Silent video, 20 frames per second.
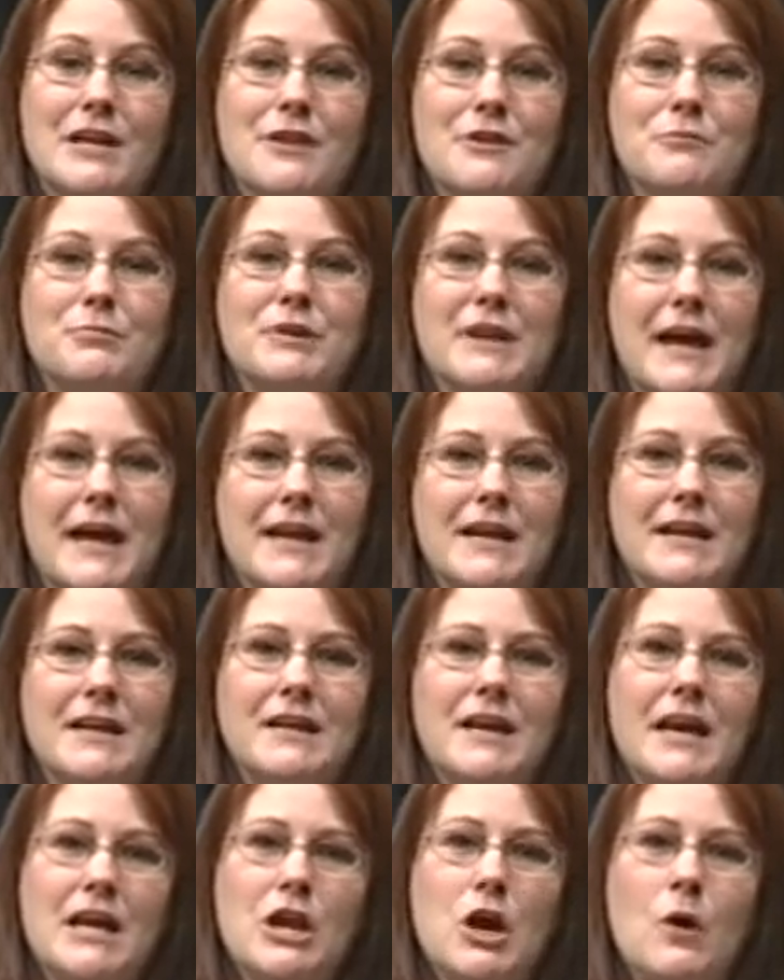planet?
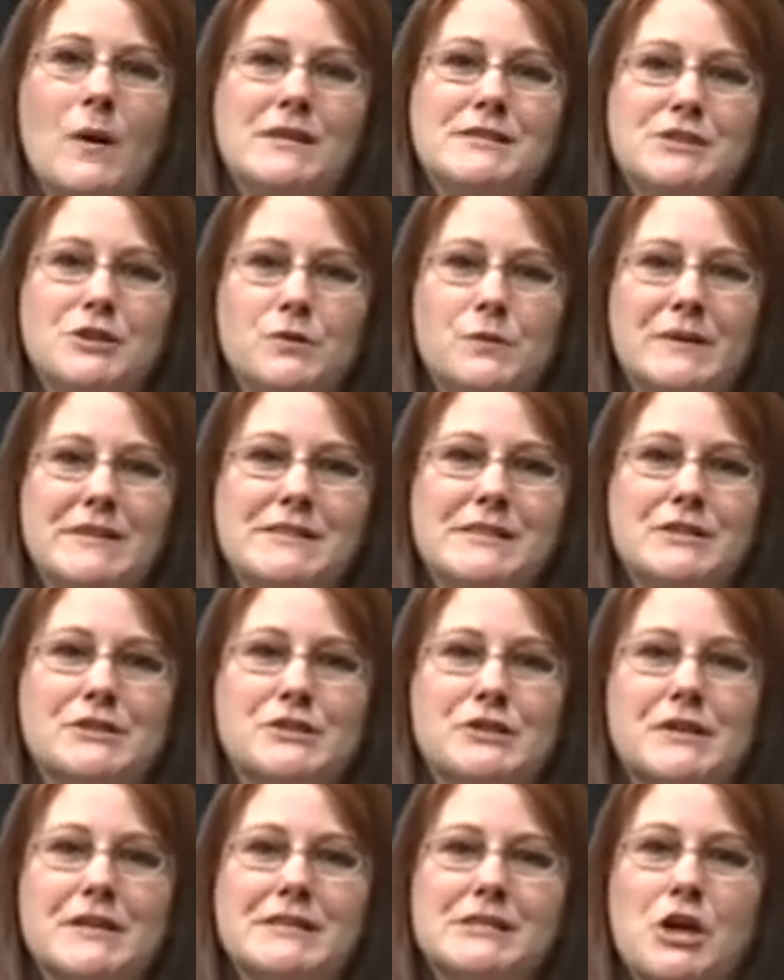An OSU
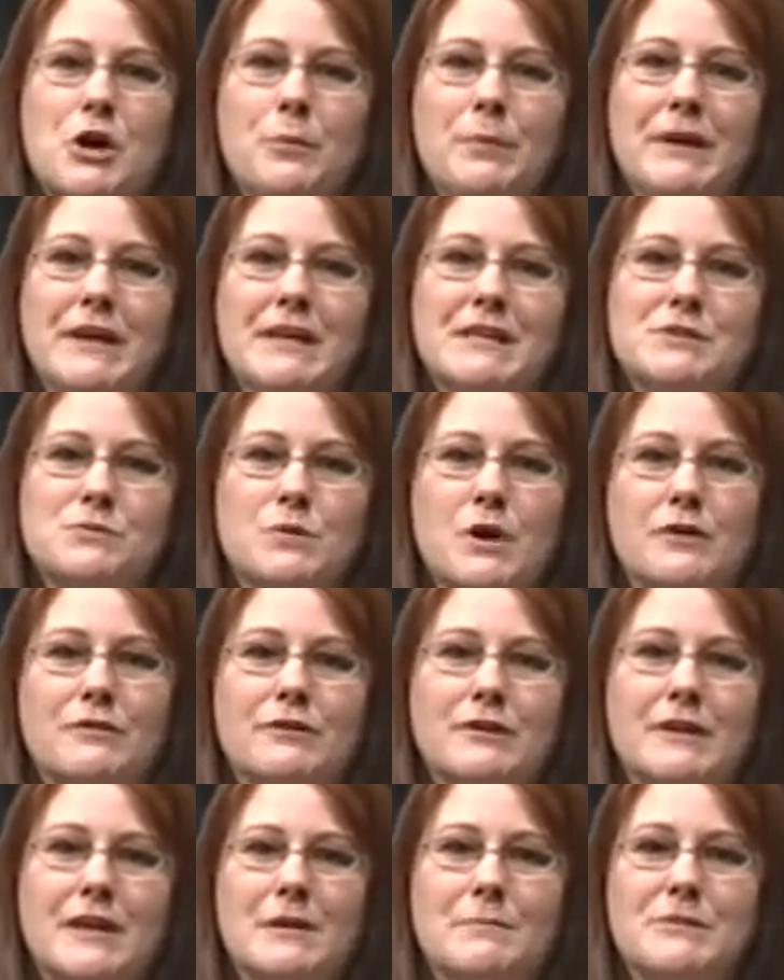researcher is hoping his
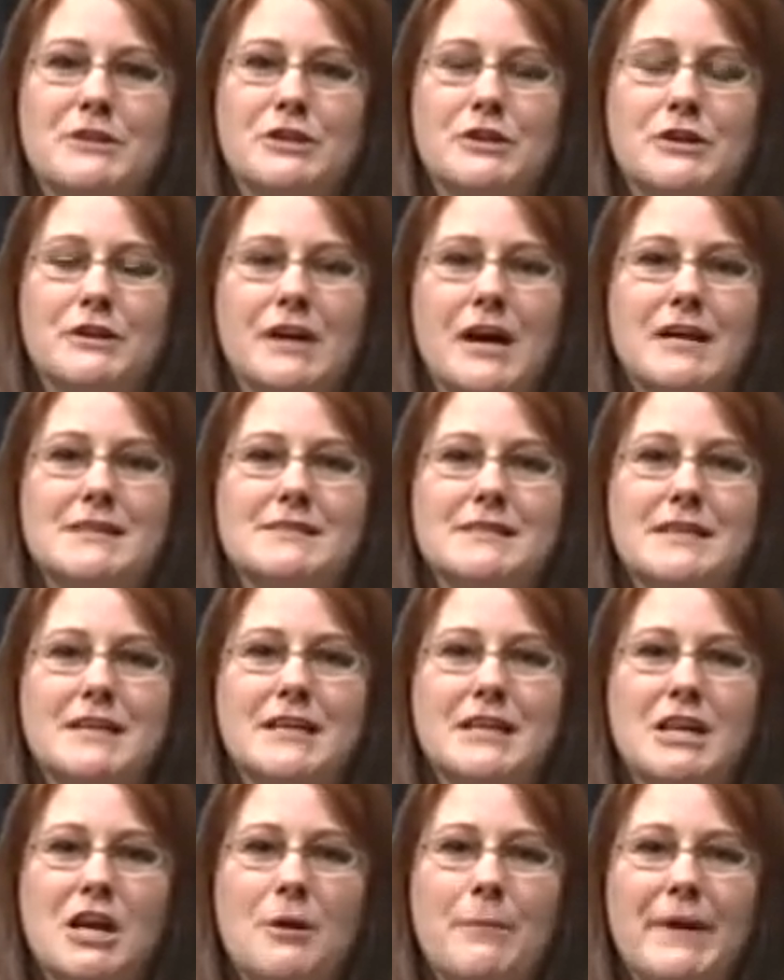rover named Curiosity
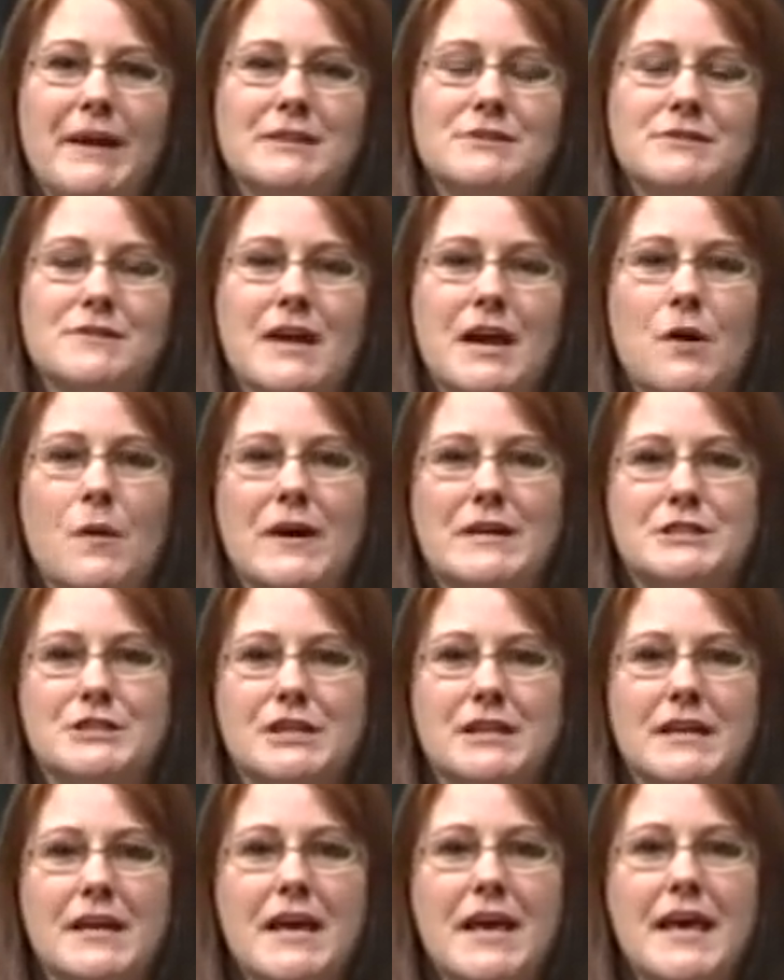can help answer that
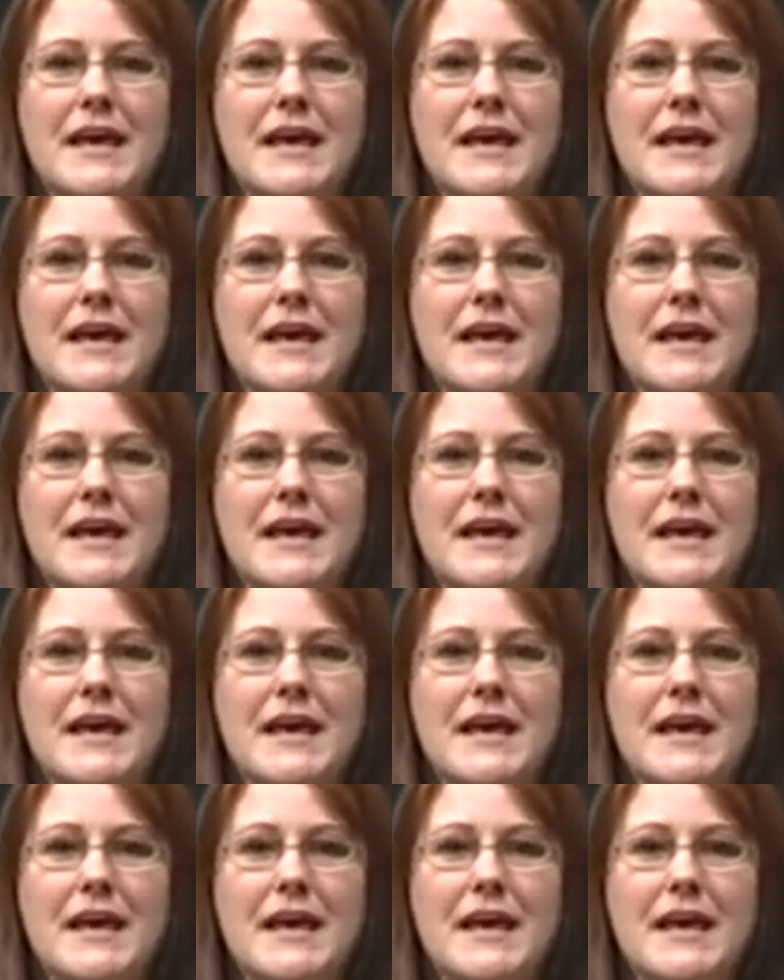question.